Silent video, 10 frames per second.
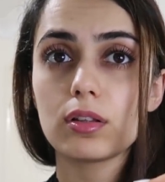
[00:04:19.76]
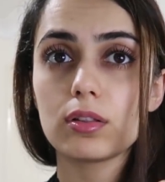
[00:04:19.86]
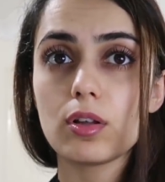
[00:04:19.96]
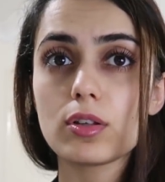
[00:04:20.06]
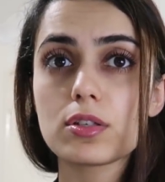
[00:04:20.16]

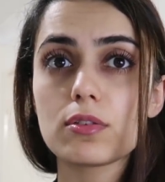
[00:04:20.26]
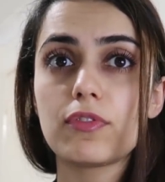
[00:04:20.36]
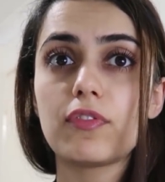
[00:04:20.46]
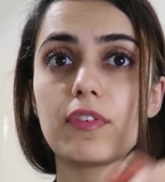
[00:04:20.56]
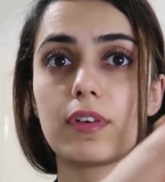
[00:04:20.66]
lots of
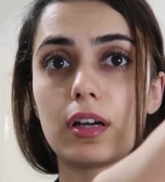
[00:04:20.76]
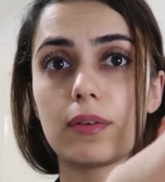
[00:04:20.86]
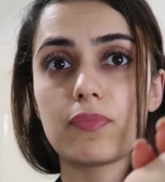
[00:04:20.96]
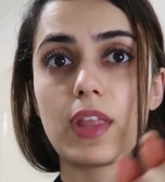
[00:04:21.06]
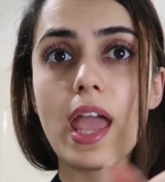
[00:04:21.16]

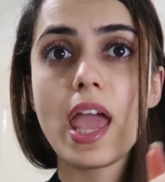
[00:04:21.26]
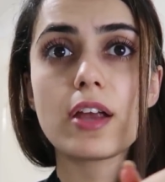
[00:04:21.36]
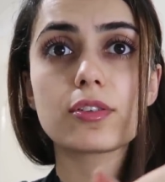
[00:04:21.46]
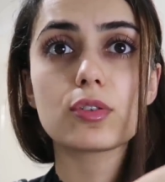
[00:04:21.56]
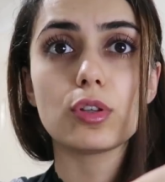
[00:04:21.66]

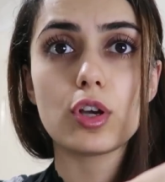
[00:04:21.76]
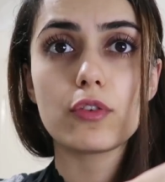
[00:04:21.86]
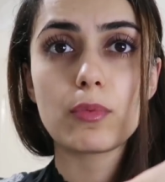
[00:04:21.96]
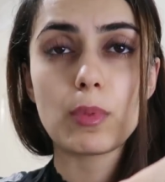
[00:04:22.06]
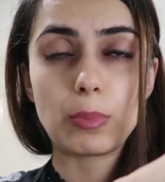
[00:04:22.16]
hairs all
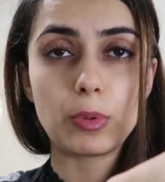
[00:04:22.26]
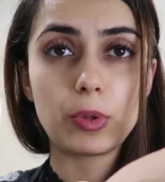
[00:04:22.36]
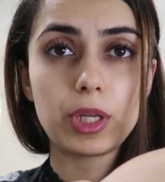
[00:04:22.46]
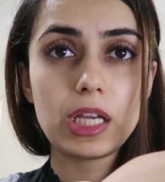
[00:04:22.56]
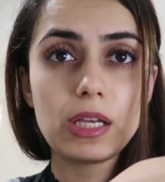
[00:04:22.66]
over my
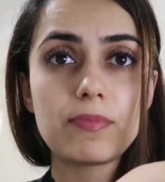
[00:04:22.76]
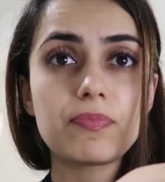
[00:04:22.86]
body,